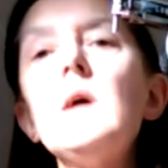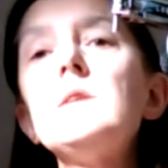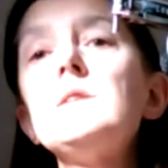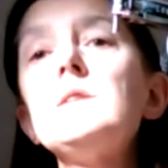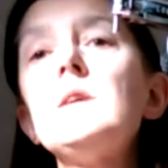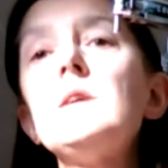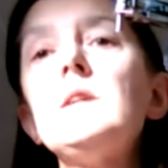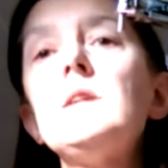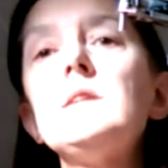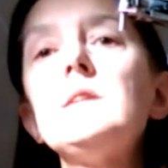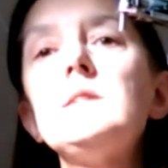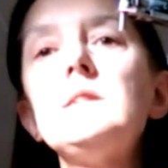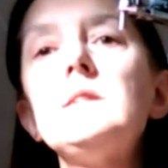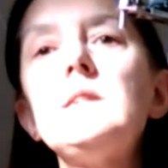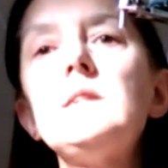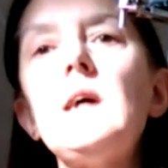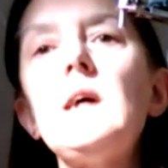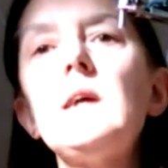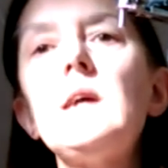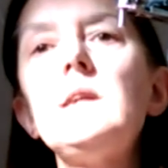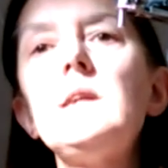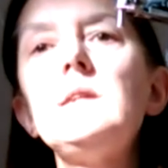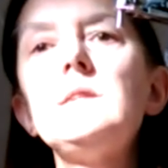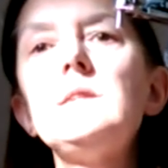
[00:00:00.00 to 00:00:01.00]
So that's
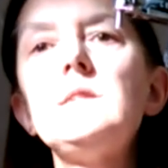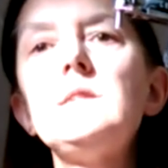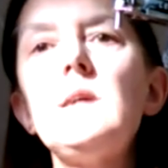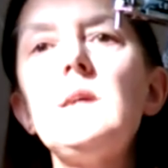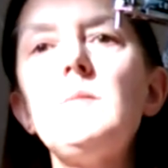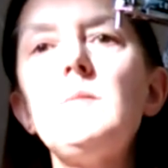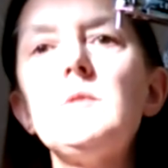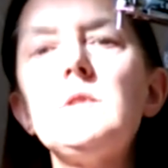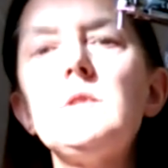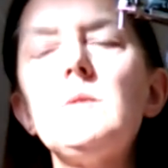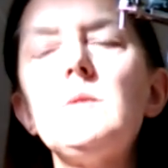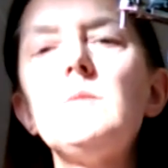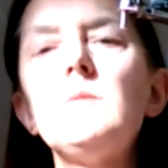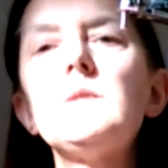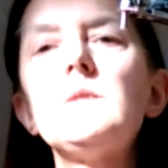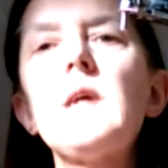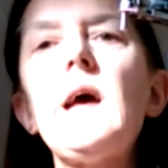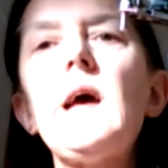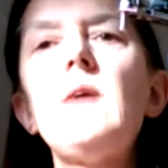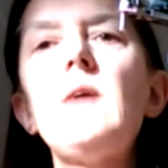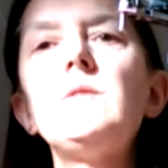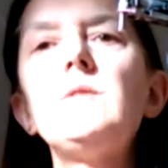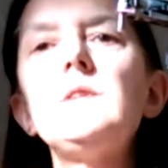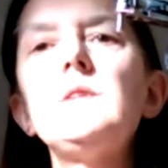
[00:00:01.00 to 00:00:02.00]
exactly the same as I was
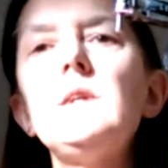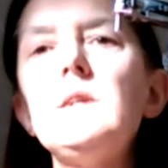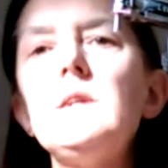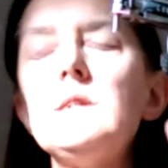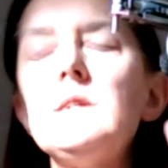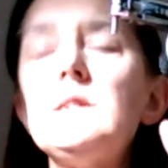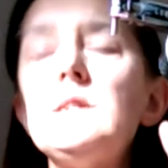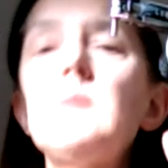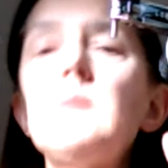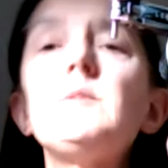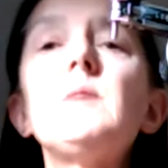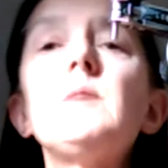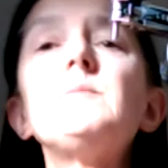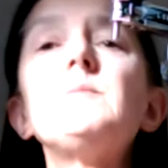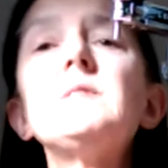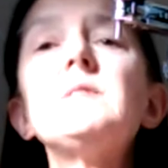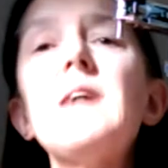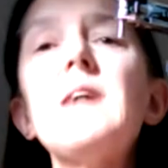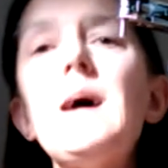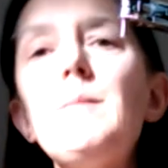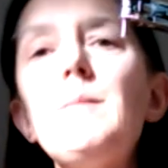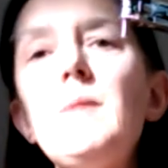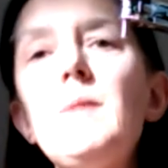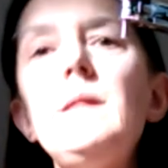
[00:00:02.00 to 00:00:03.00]
counting, except I'm
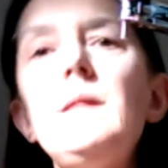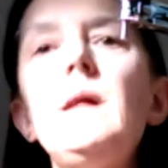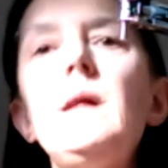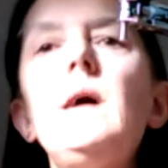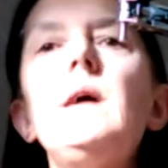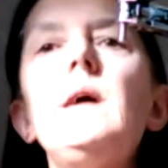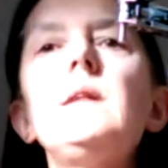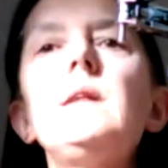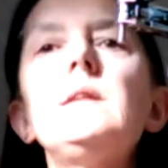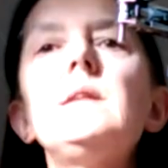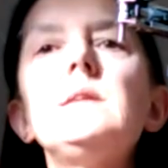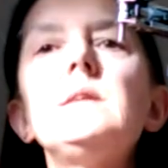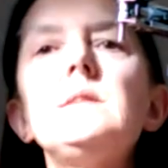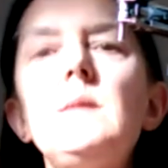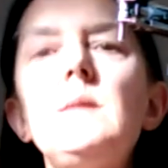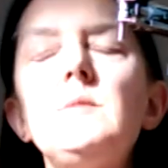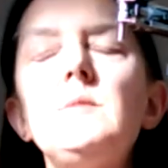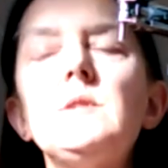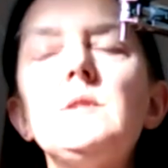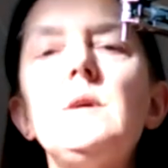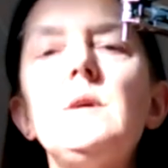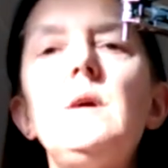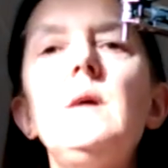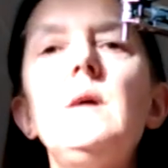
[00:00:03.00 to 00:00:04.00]
tapping that at the same
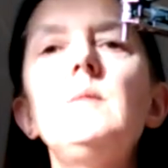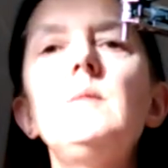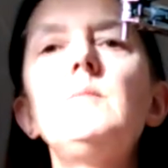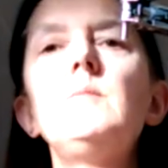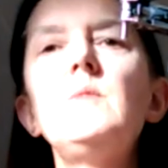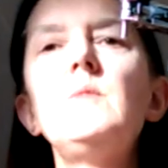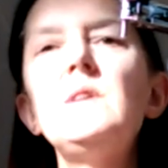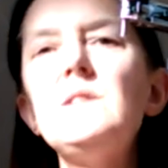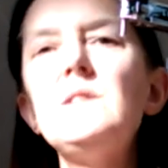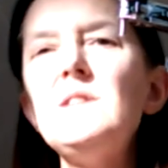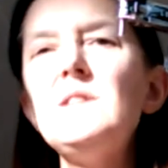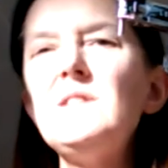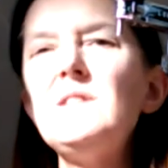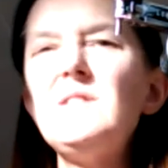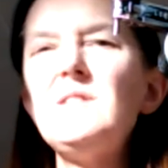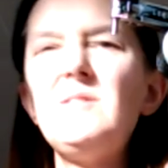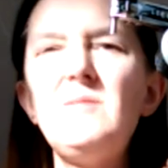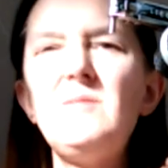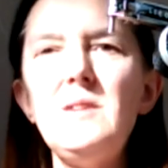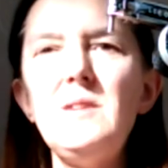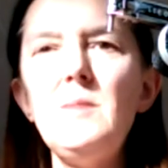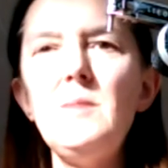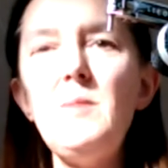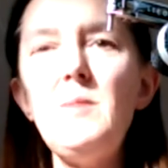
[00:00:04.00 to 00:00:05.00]
time, which is
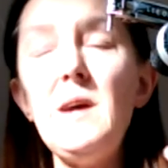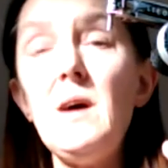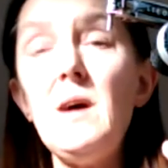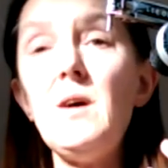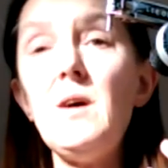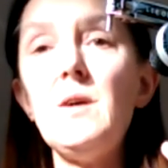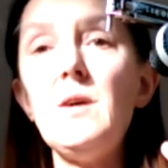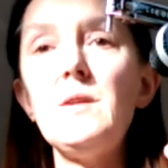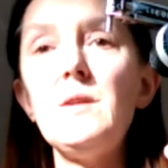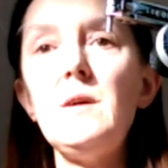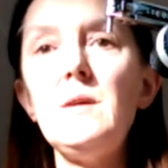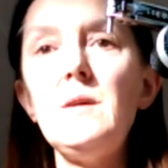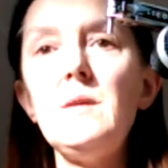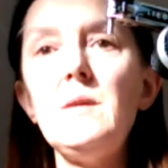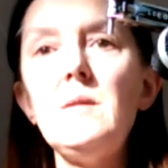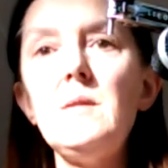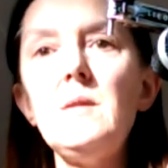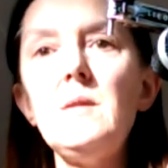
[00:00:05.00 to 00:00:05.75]
a bit harder